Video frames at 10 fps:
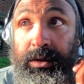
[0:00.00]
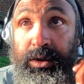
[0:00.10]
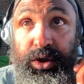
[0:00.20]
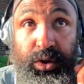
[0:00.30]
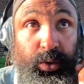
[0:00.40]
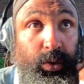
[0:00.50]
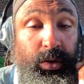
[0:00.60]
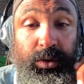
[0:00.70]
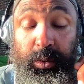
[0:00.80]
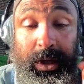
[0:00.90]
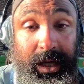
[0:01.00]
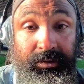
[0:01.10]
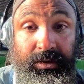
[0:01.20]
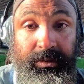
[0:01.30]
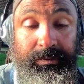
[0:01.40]
shul,
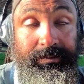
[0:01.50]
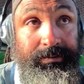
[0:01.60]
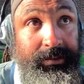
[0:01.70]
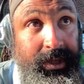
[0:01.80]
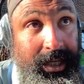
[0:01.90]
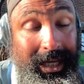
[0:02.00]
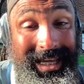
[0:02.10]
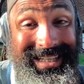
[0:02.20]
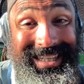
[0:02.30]
whatever, it's